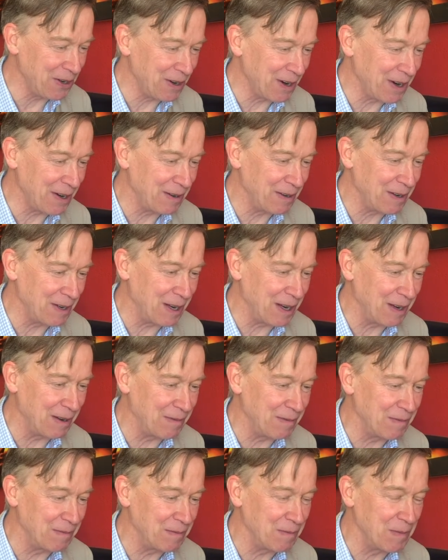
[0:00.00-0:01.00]
are
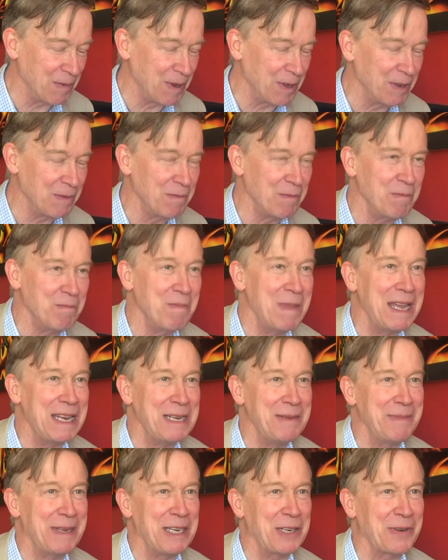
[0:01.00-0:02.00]

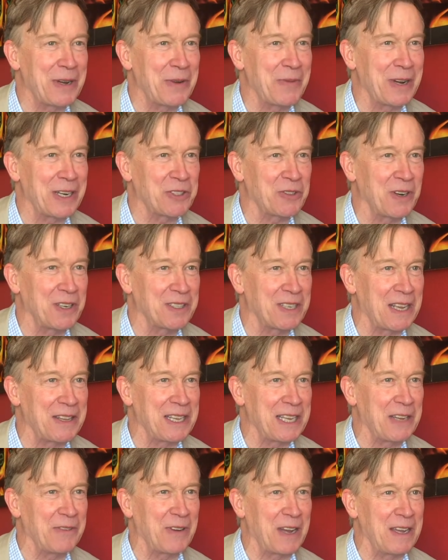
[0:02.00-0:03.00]
many, many great restaurants. I
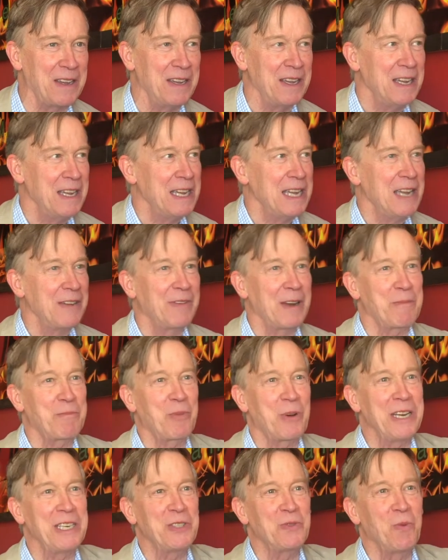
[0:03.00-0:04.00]
think if I
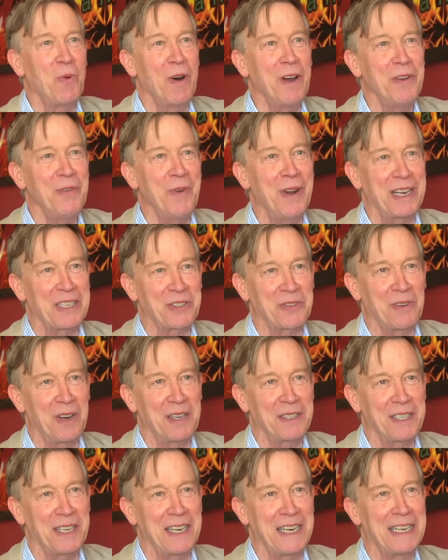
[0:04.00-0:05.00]
praise one
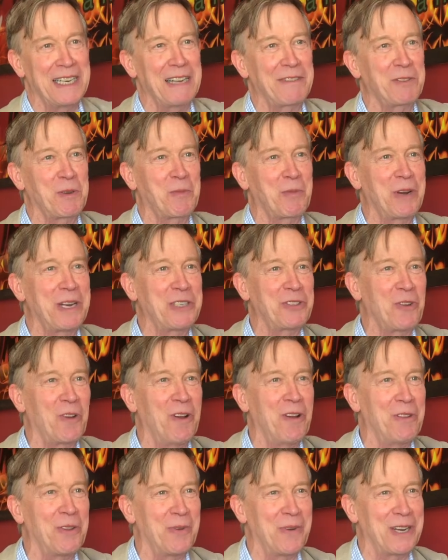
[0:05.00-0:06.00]
restaurant, then I'd have to praise
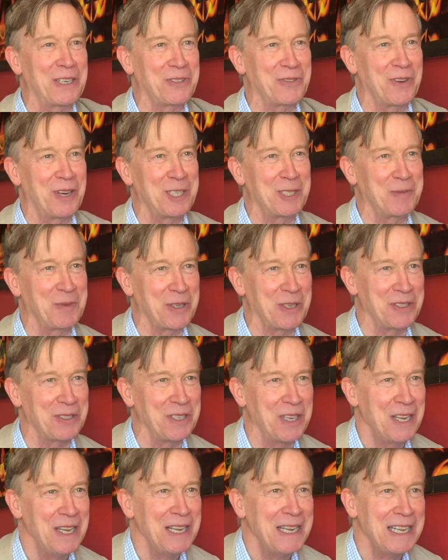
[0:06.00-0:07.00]
all the restaurants because
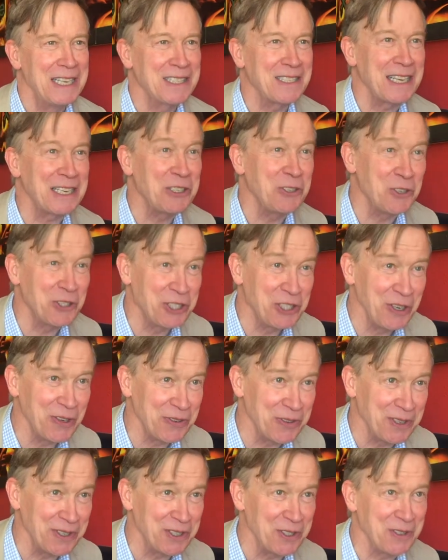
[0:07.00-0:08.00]
it's like your
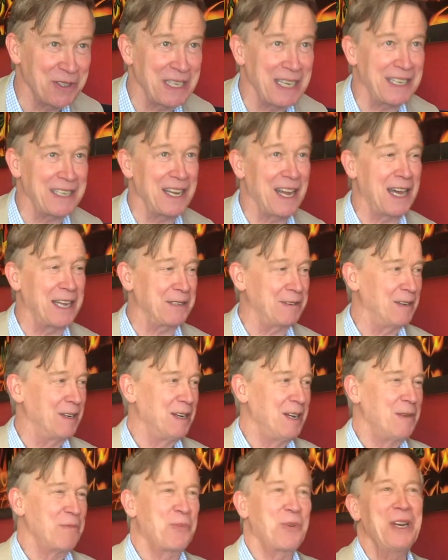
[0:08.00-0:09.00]
children. You cannot
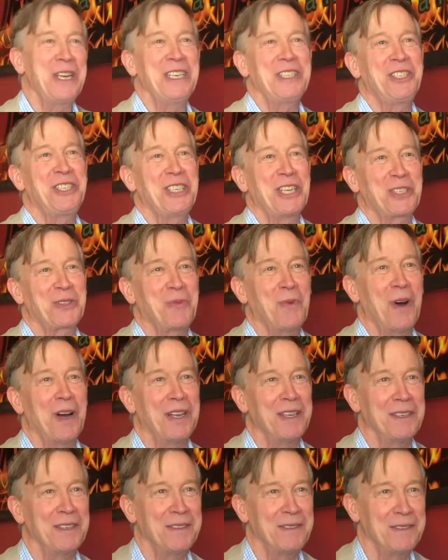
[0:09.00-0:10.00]
praise just
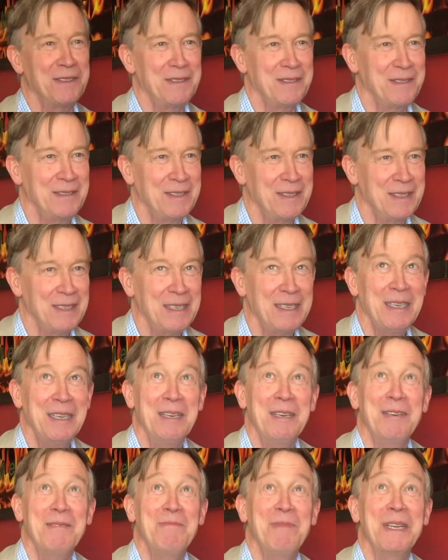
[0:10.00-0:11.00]
one.
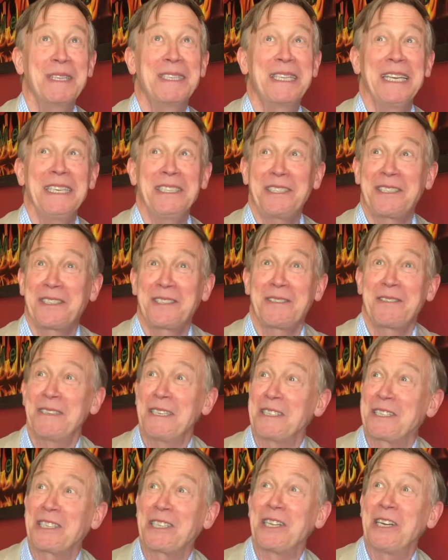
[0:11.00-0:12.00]
But this
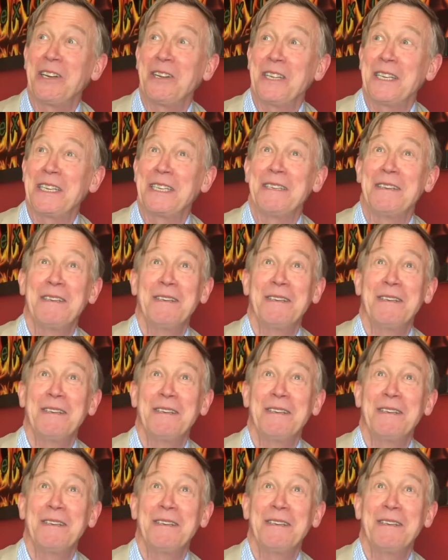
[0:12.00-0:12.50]
is clearly,